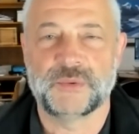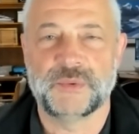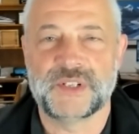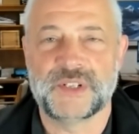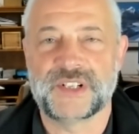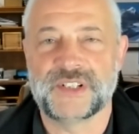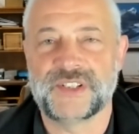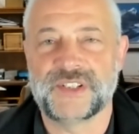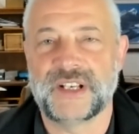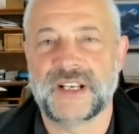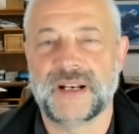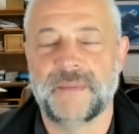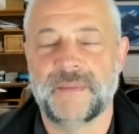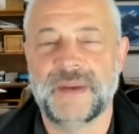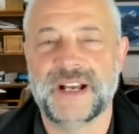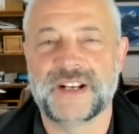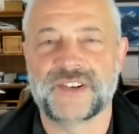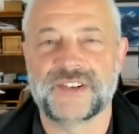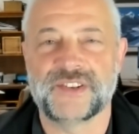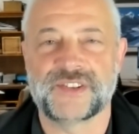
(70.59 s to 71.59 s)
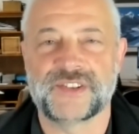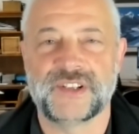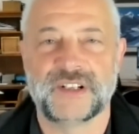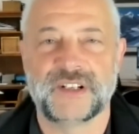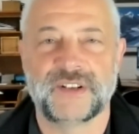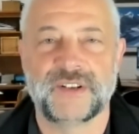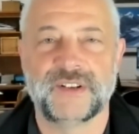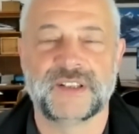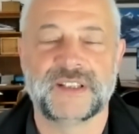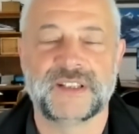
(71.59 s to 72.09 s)
which, as you can imagine, is not
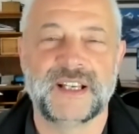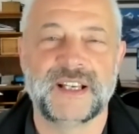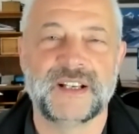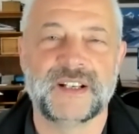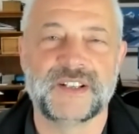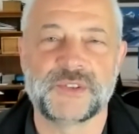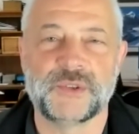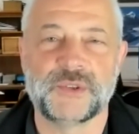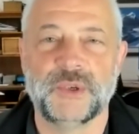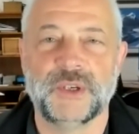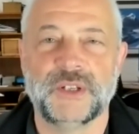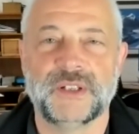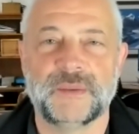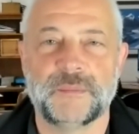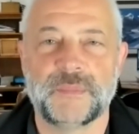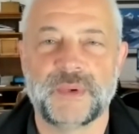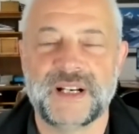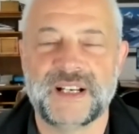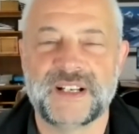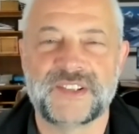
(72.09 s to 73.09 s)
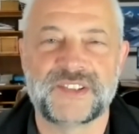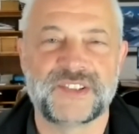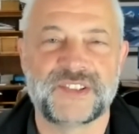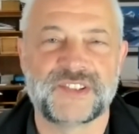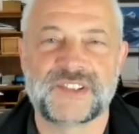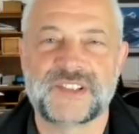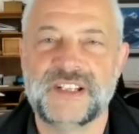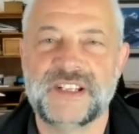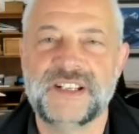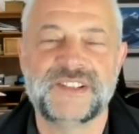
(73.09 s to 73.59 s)
a good thing because oil on brakes
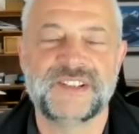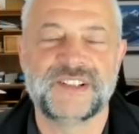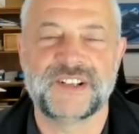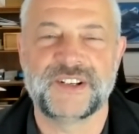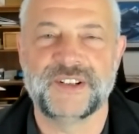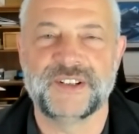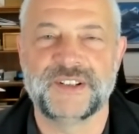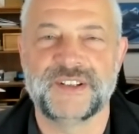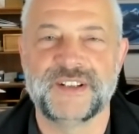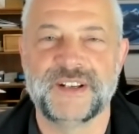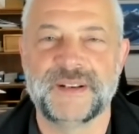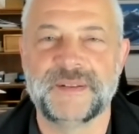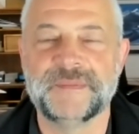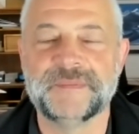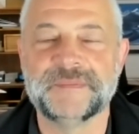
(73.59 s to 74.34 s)
just isn't a good thing.